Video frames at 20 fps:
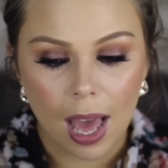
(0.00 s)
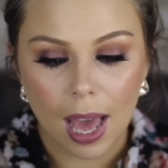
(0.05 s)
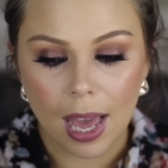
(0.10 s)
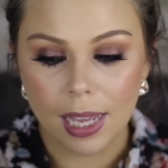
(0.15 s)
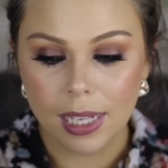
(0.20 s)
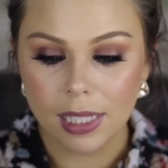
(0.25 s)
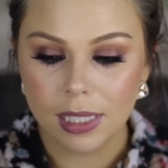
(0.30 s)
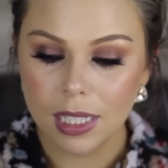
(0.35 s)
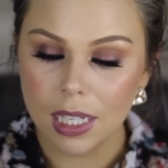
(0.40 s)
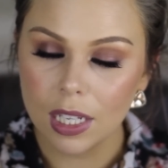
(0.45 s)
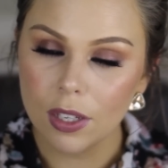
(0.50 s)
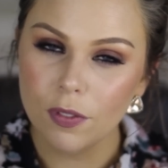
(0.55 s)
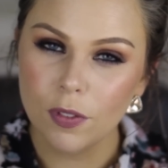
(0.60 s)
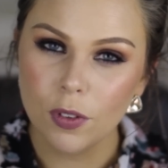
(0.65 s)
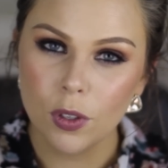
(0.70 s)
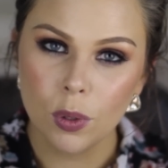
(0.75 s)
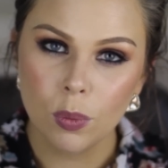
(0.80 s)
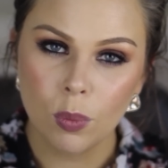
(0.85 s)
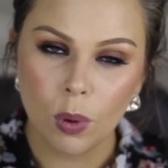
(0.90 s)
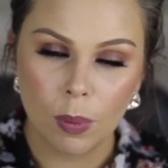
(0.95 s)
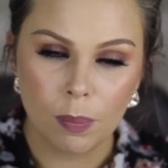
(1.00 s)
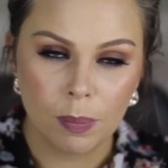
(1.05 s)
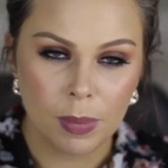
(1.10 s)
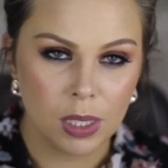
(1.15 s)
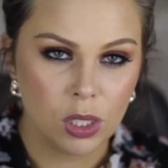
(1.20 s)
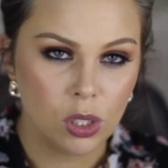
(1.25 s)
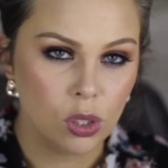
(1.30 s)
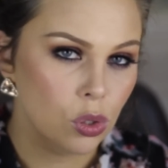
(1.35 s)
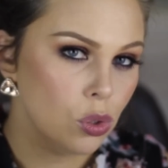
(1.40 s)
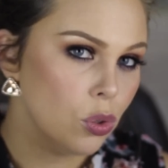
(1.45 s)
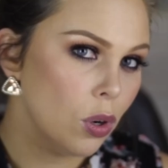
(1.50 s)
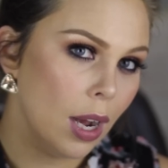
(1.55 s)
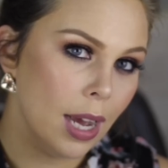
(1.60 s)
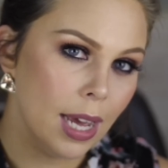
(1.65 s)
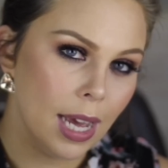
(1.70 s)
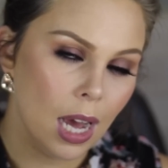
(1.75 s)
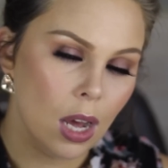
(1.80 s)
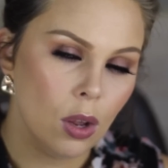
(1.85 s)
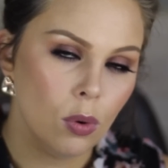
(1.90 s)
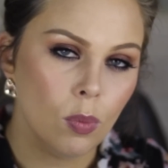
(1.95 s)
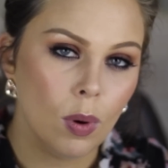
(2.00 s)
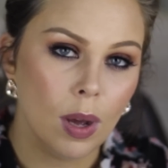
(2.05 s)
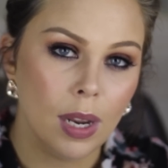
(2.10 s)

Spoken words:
And if you want me to try out